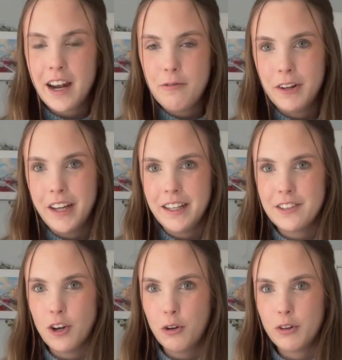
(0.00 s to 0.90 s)
I feel like
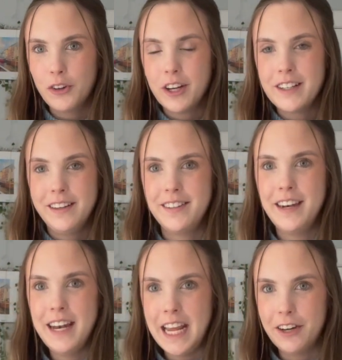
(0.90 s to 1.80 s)
gets overlooked is
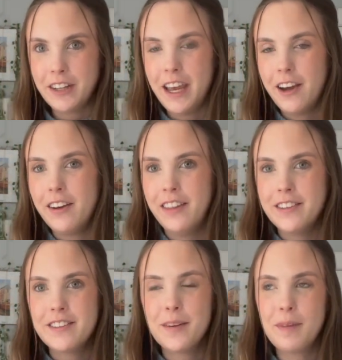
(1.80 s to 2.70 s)
nail care.
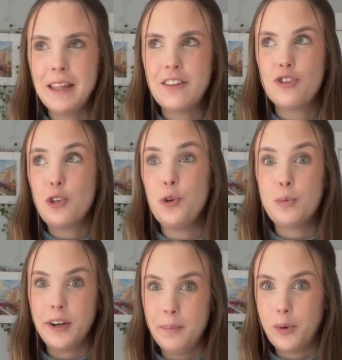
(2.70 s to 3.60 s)
This is something that's
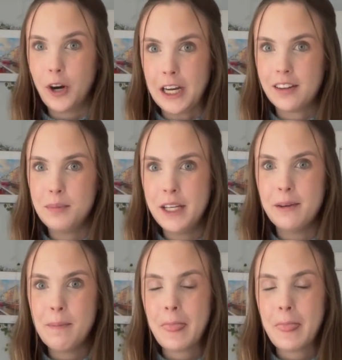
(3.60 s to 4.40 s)
super important to me.